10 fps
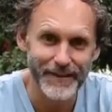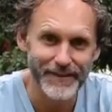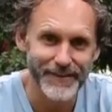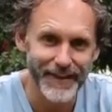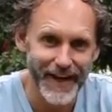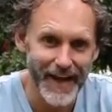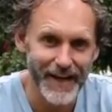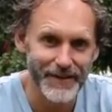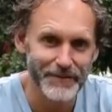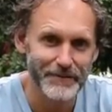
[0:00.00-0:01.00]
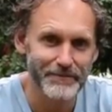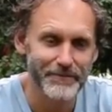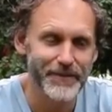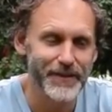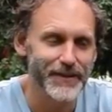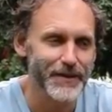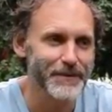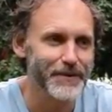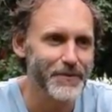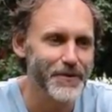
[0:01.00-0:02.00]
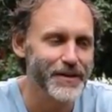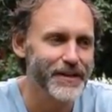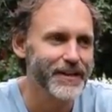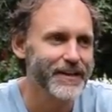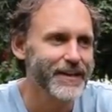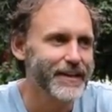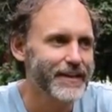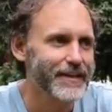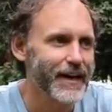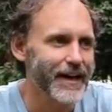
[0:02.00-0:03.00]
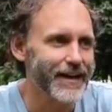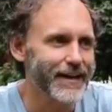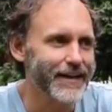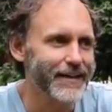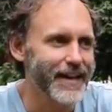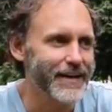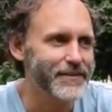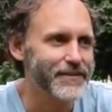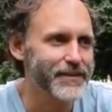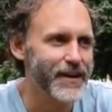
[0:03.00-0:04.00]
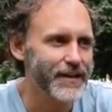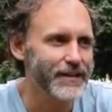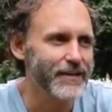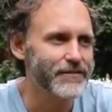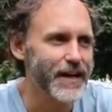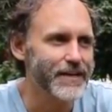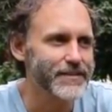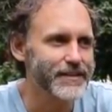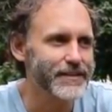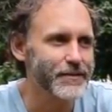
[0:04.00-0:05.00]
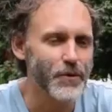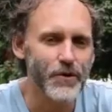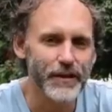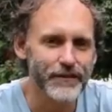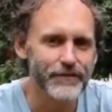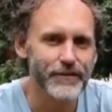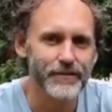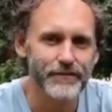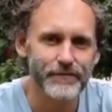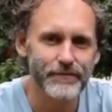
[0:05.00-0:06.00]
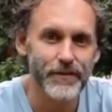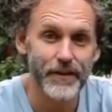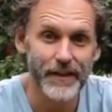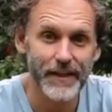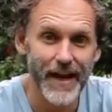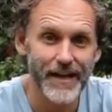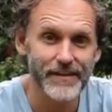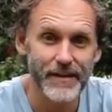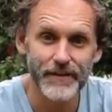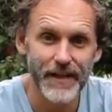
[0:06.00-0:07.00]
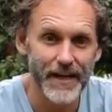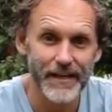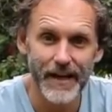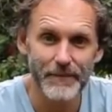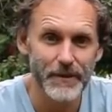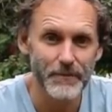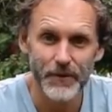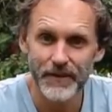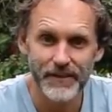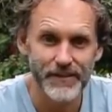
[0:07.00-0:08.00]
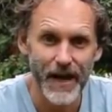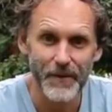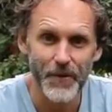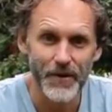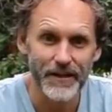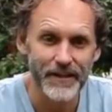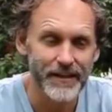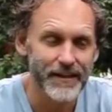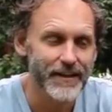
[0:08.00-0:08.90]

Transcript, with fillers: That's like an 800 kilometer walk. Uh, and that was kind of life changing. You're walking for 30 days. Every day you get up in the morning, you start walking.